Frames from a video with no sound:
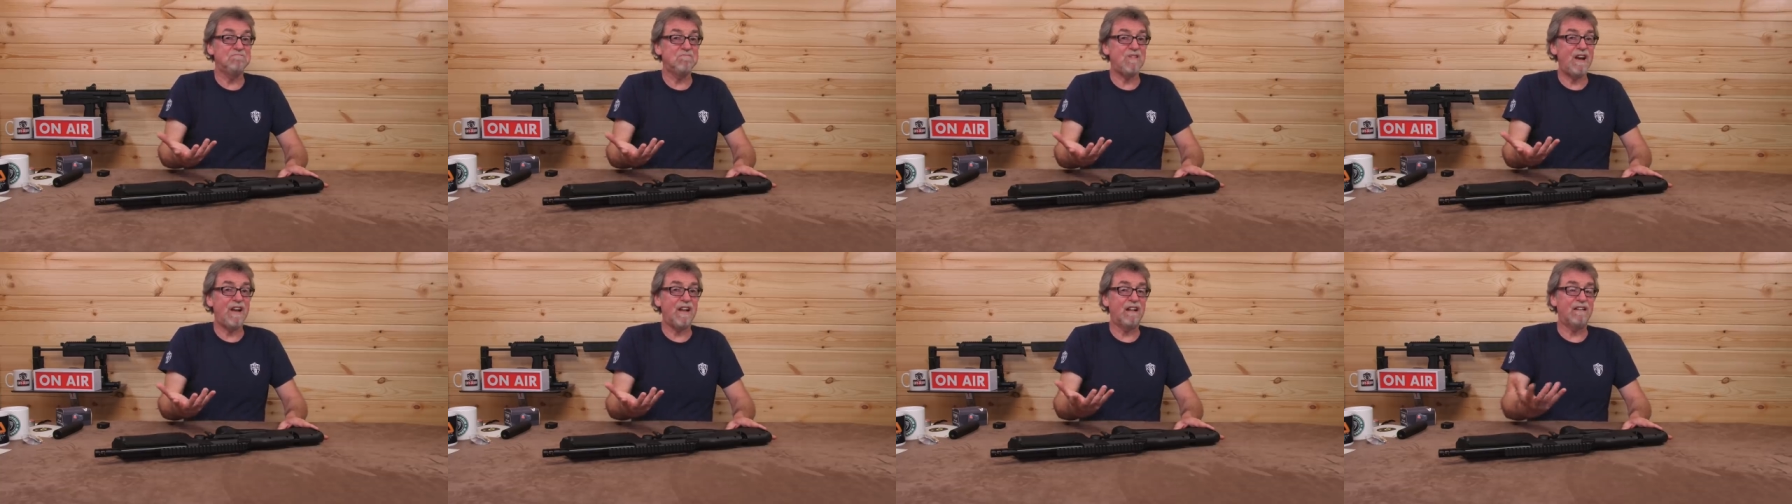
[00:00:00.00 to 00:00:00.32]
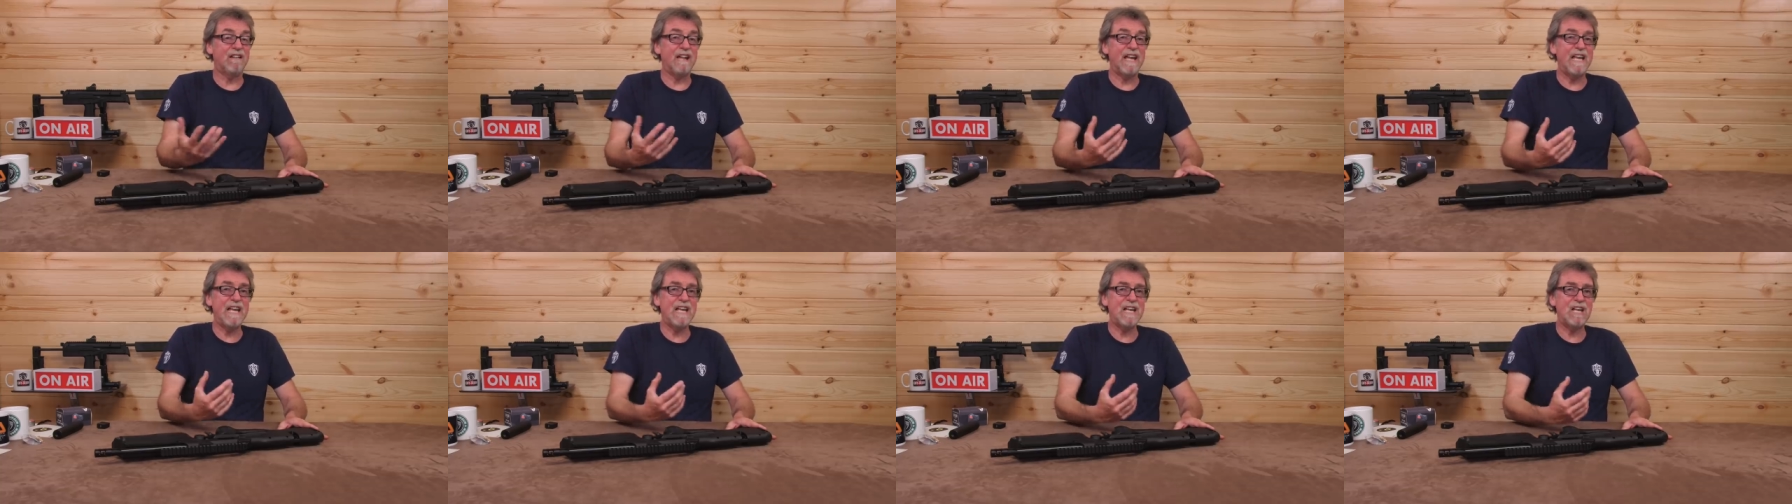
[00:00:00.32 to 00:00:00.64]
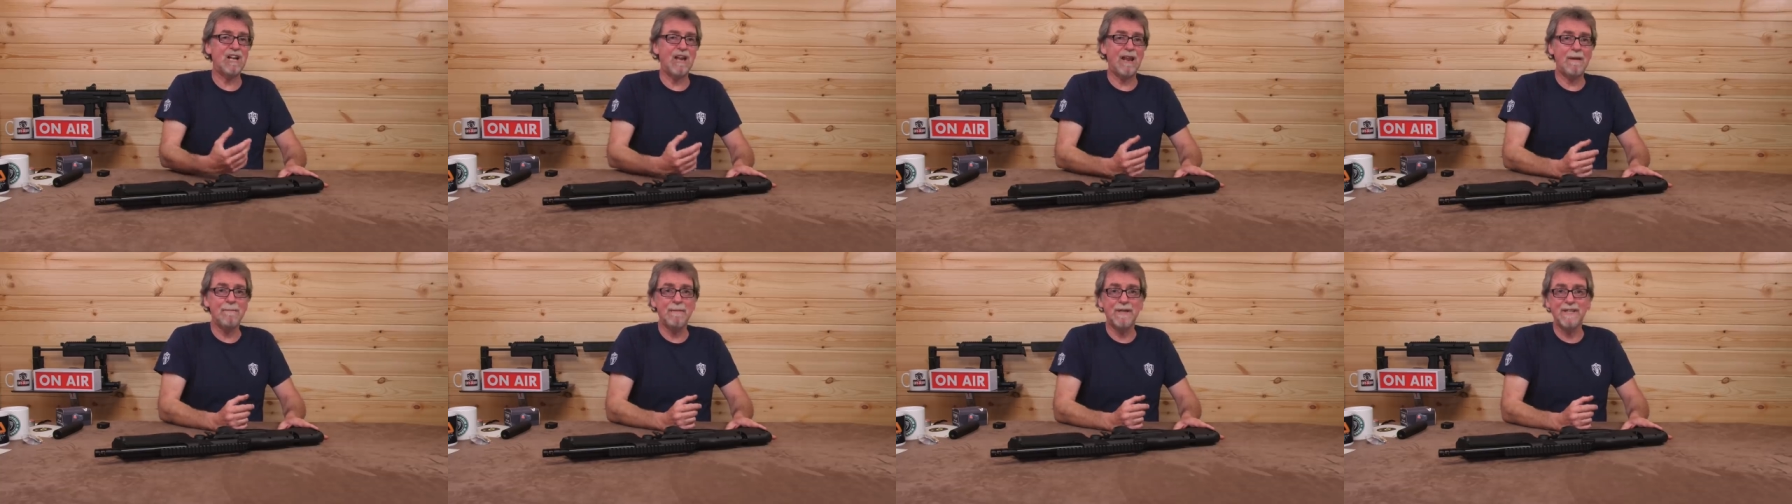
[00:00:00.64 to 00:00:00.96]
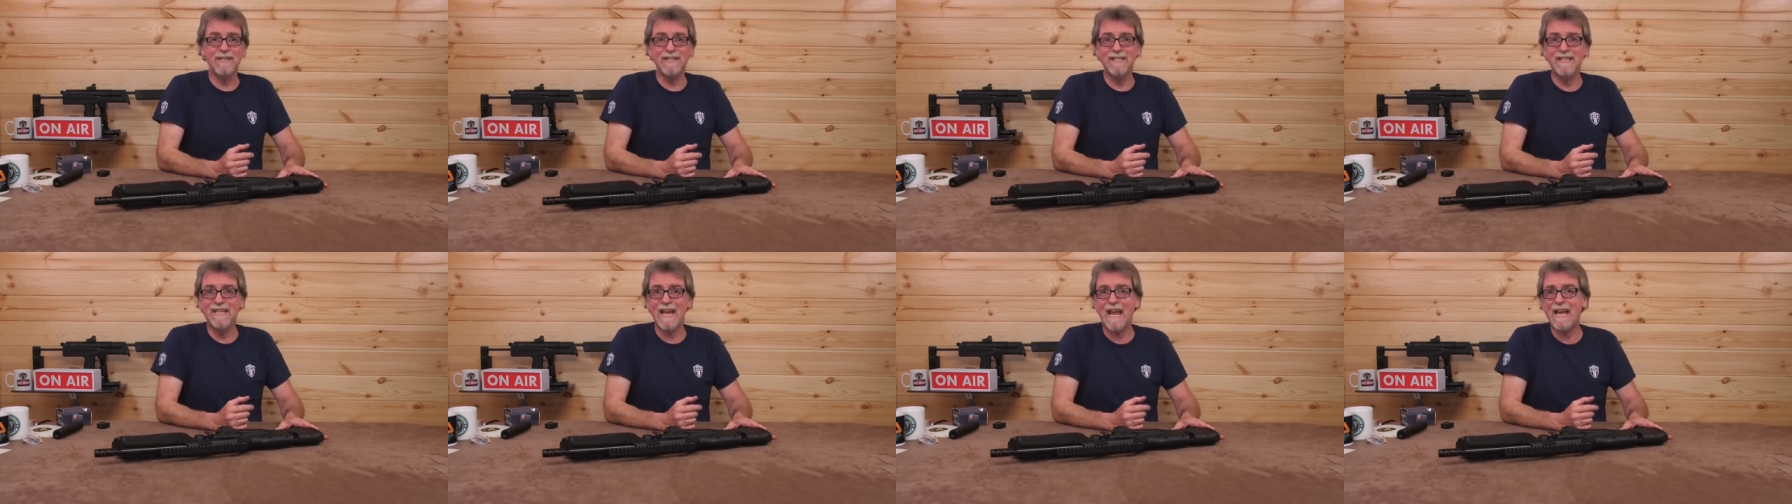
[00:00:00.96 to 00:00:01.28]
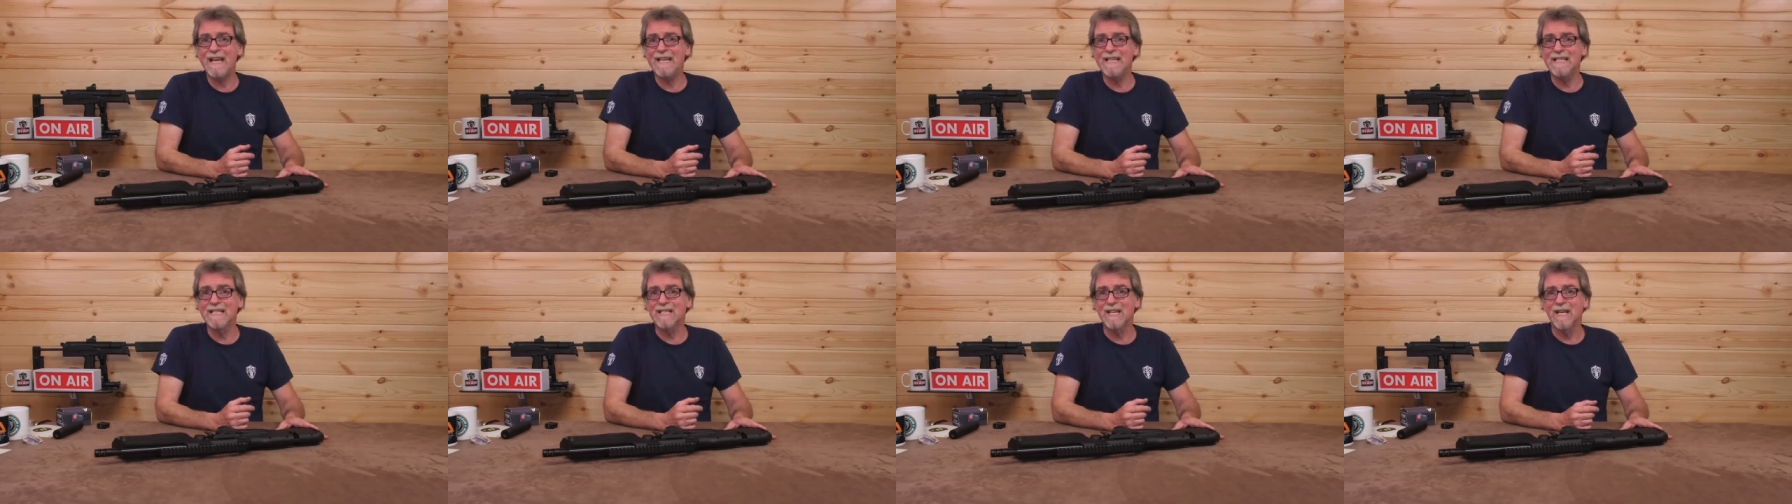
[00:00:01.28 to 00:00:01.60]
well, inclement
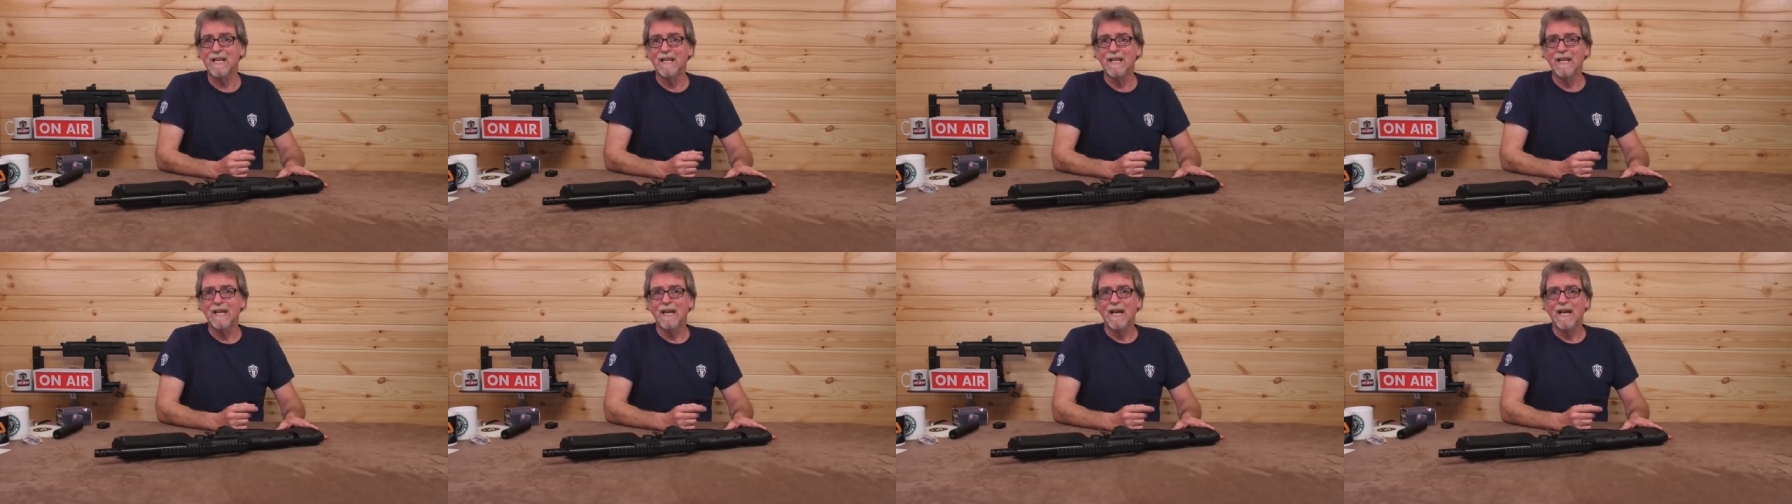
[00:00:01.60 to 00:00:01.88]
days,